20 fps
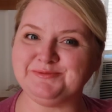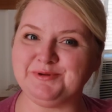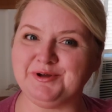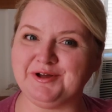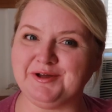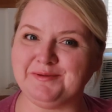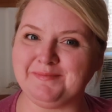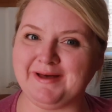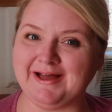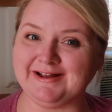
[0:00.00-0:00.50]

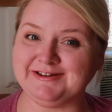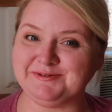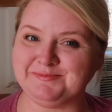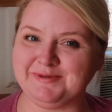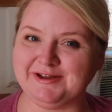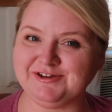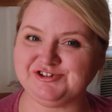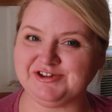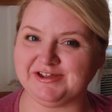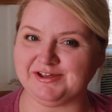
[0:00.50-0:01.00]
welcome back to
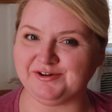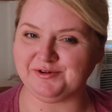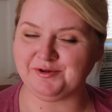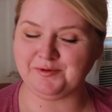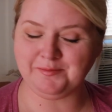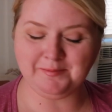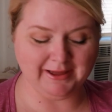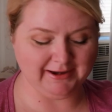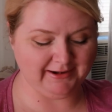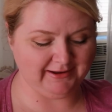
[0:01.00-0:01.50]
my
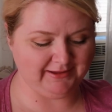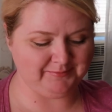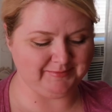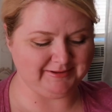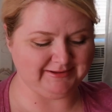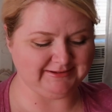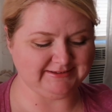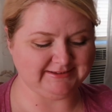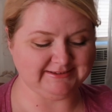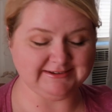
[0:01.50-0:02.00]
channel. My name
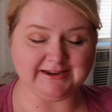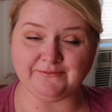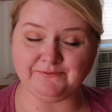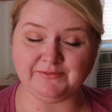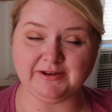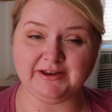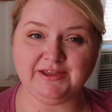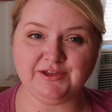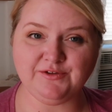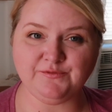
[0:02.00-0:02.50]
is
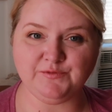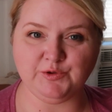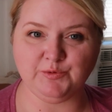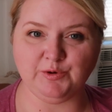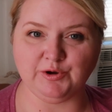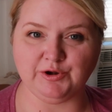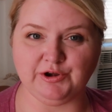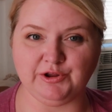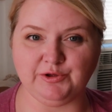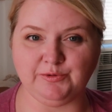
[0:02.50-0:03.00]
Stephanie if you
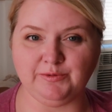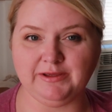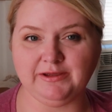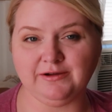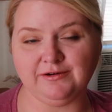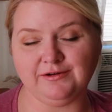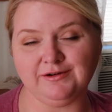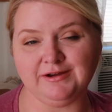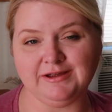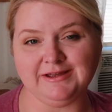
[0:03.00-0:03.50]
are new
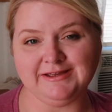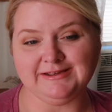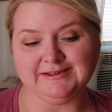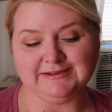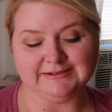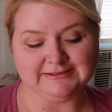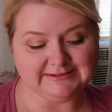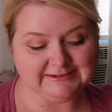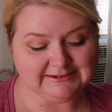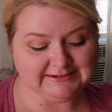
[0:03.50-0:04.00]
here.
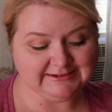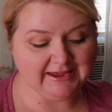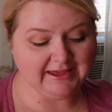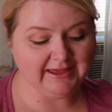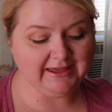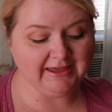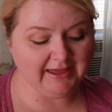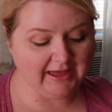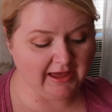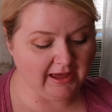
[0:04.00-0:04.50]

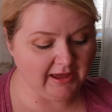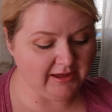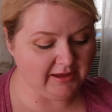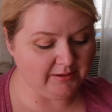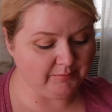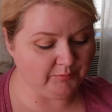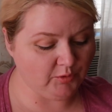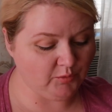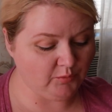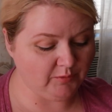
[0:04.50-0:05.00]
Today I
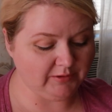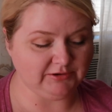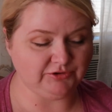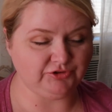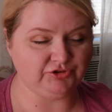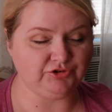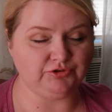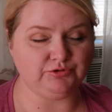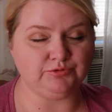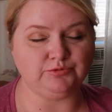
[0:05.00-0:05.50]
am going
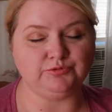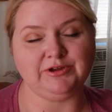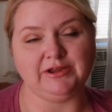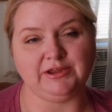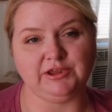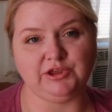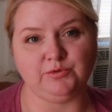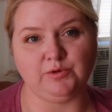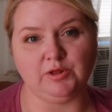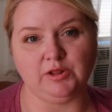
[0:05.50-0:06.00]
to
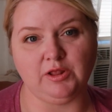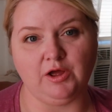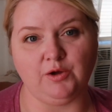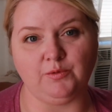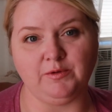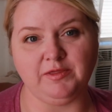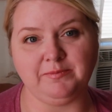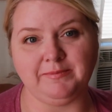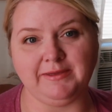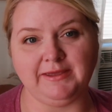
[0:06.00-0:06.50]
take you along
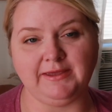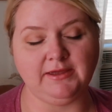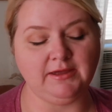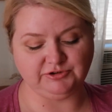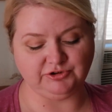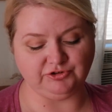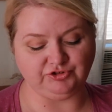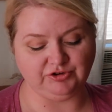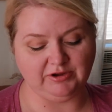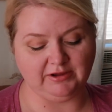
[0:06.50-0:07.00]
with me
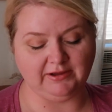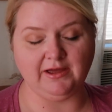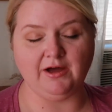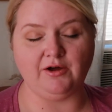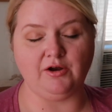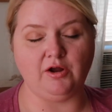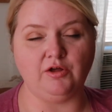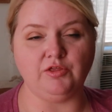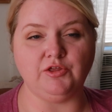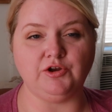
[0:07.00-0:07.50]
to check
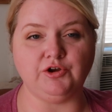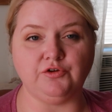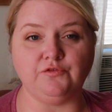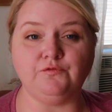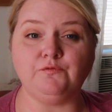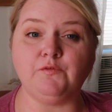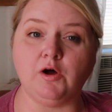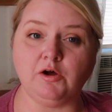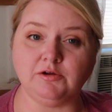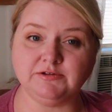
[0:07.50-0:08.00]
out all the new
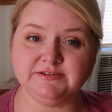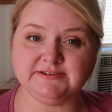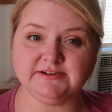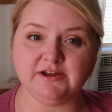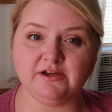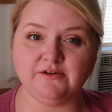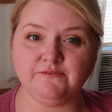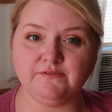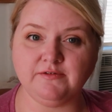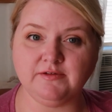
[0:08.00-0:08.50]
fall
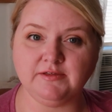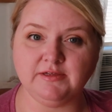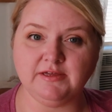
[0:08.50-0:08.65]
stuff